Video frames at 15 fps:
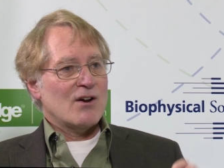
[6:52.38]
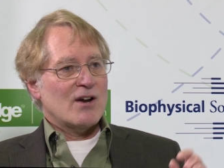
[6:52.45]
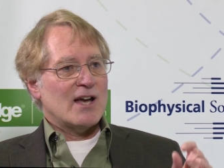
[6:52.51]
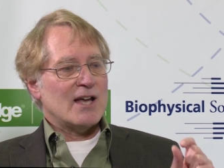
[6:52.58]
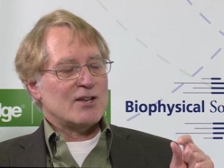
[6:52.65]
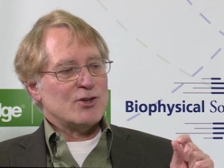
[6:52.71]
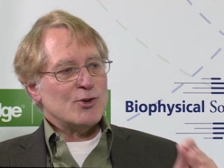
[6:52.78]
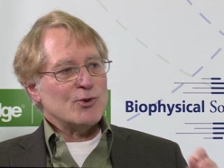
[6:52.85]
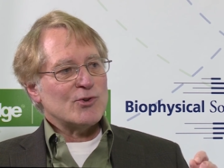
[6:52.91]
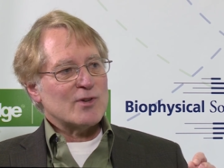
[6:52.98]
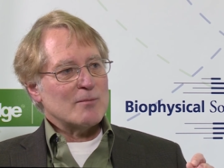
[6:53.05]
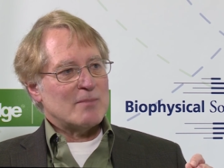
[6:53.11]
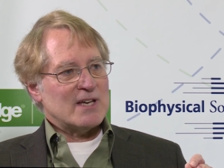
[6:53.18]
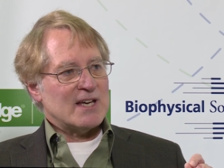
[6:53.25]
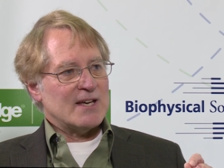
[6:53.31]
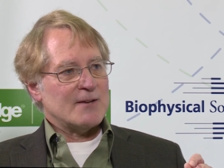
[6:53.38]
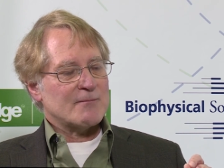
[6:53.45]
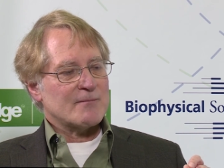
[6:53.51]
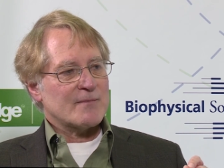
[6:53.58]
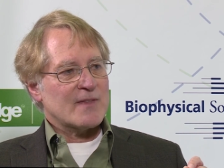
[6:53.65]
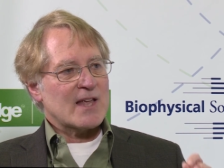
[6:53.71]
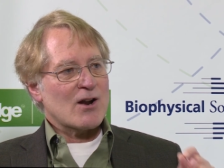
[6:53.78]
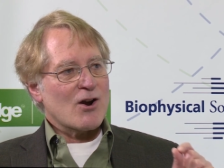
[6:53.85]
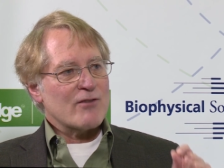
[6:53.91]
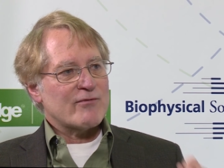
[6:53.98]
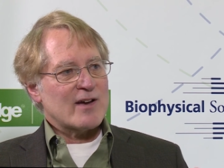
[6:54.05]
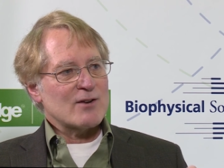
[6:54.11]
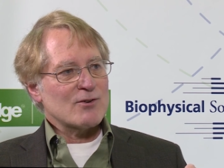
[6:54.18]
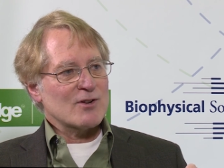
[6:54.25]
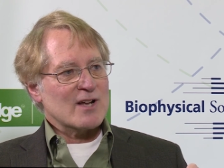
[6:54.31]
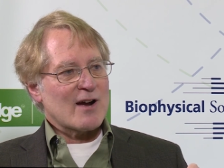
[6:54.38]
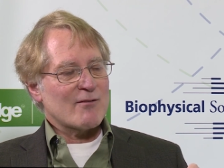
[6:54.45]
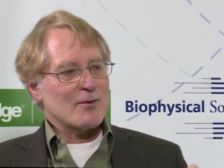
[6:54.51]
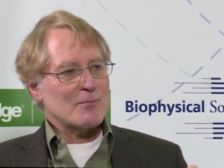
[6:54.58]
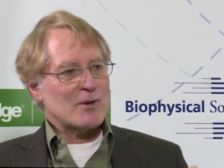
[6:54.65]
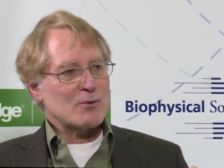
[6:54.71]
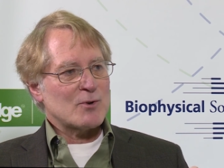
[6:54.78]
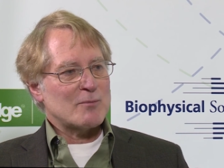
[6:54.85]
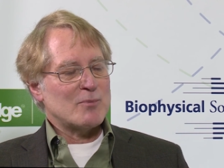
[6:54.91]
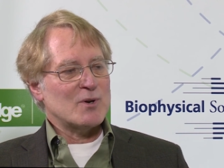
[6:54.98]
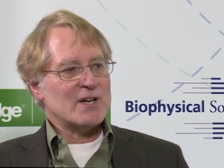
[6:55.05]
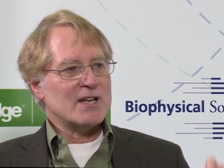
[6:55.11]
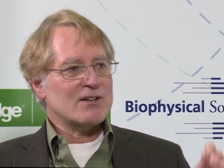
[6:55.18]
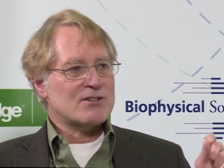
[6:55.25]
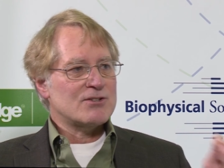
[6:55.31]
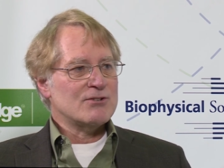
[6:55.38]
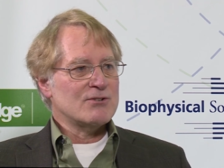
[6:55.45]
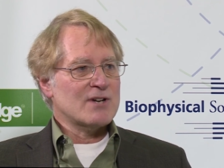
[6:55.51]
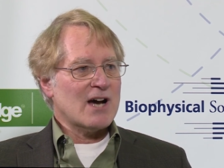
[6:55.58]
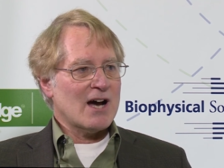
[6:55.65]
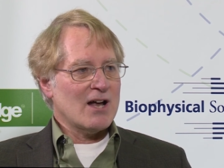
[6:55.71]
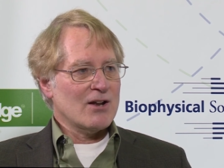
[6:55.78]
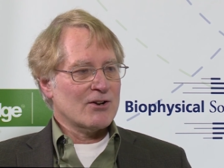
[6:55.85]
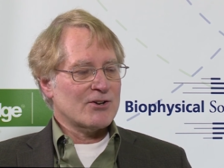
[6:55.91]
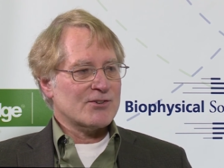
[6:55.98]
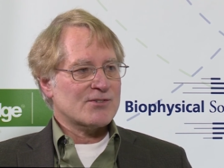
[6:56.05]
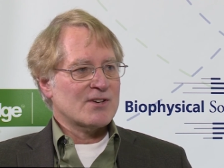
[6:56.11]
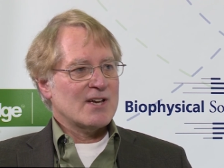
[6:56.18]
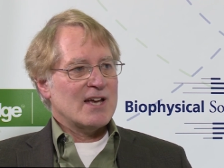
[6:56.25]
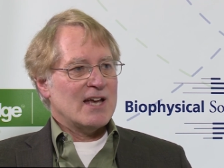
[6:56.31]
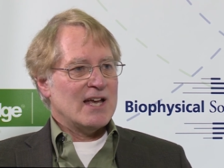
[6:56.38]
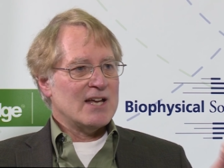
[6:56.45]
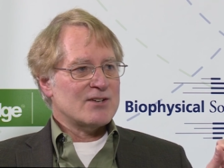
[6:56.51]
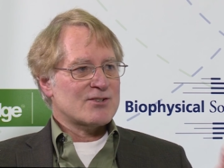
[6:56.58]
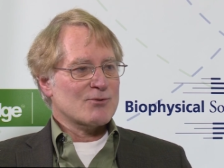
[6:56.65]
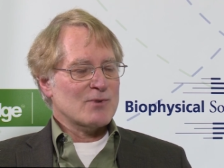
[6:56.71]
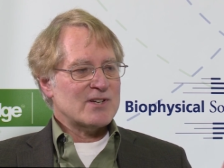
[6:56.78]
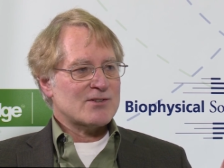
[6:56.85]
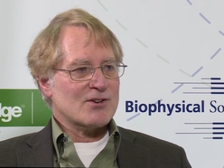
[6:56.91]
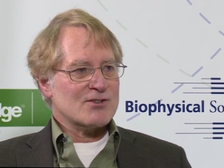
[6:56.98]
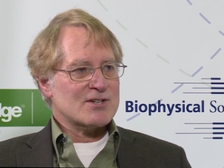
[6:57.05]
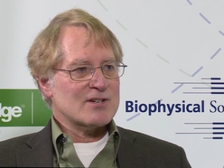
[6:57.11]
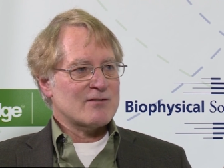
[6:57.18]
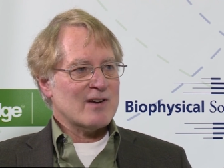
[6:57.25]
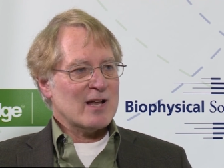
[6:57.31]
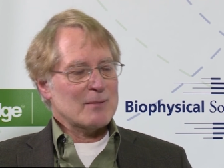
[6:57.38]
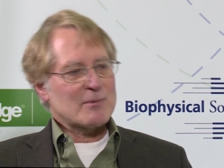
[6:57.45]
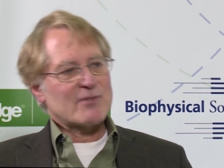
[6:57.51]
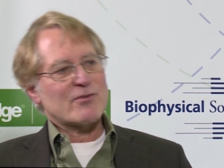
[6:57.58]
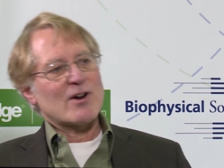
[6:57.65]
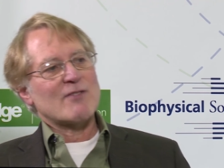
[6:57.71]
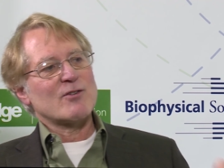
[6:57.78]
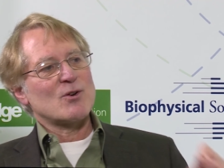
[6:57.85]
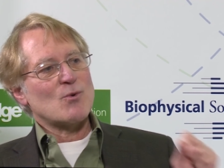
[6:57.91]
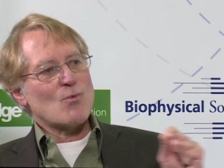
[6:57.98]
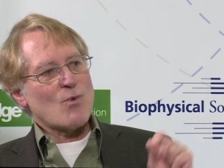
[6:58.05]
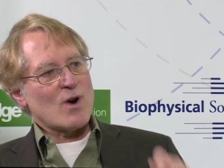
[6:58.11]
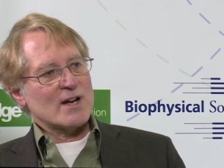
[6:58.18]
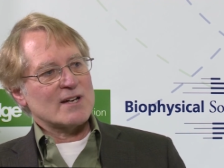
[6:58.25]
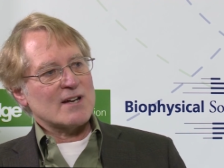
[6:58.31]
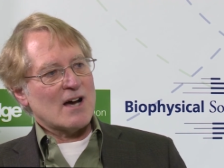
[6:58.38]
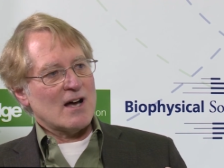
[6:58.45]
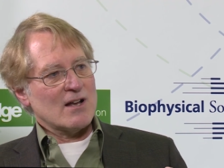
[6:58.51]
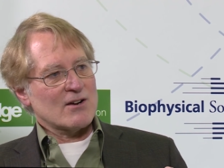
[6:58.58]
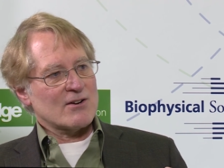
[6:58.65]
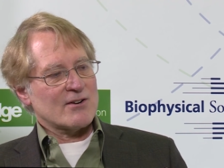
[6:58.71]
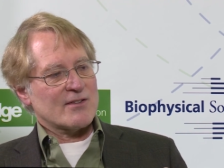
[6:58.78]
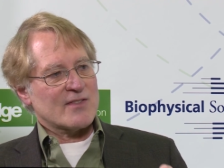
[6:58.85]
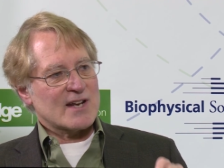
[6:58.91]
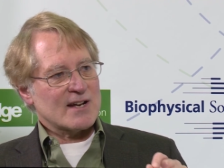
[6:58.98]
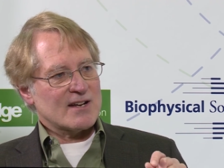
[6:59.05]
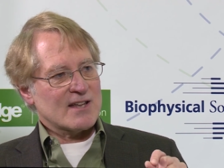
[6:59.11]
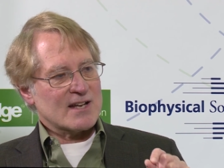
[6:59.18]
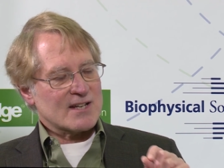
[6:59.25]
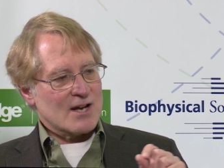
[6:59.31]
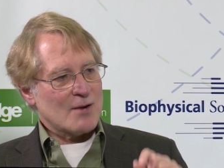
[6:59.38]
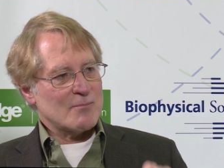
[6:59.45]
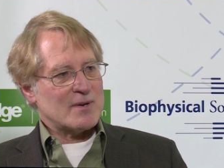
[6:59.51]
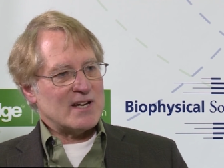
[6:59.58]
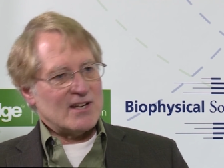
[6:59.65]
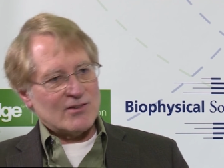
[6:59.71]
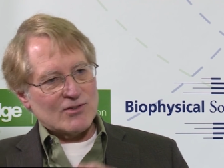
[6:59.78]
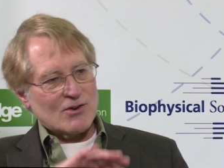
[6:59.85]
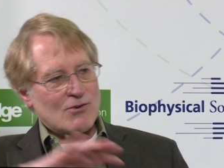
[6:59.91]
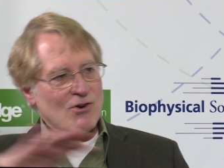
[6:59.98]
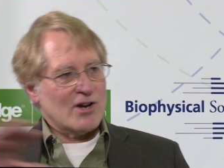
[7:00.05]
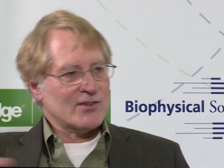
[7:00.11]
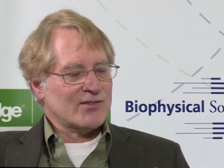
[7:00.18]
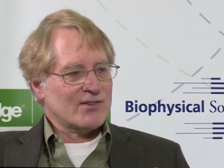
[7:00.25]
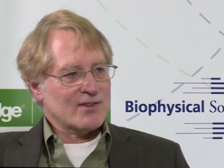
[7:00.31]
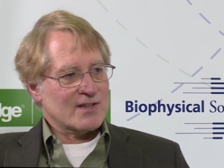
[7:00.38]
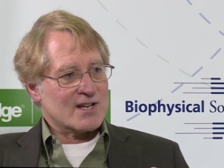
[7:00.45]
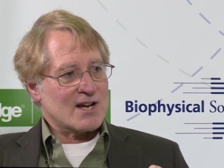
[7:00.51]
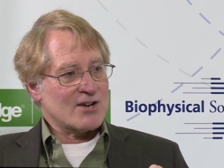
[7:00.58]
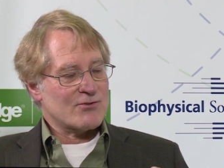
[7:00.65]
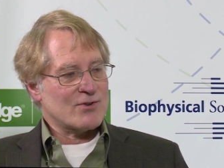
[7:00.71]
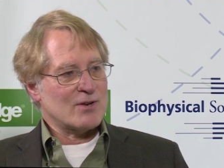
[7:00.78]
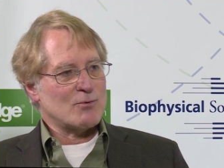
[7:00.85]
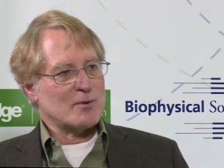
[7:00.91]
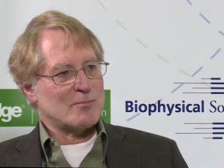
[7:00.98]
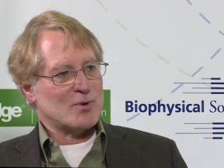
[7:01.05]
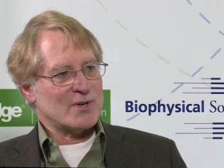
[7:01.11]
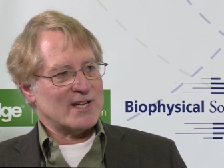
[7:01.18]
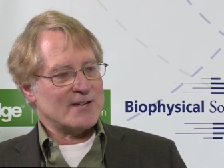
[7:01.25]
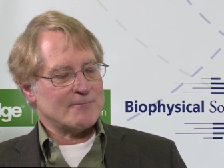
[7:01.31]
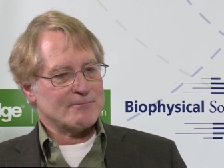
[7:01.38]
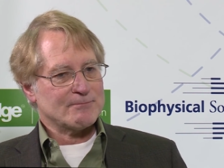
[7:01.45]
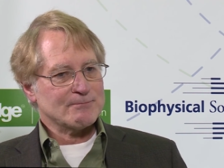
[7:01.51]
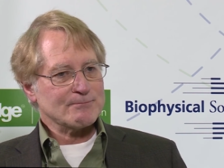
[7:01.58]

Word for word: It used to be that our federal government would put in $2 into research and development for every $1 that, that companies across the country would put in.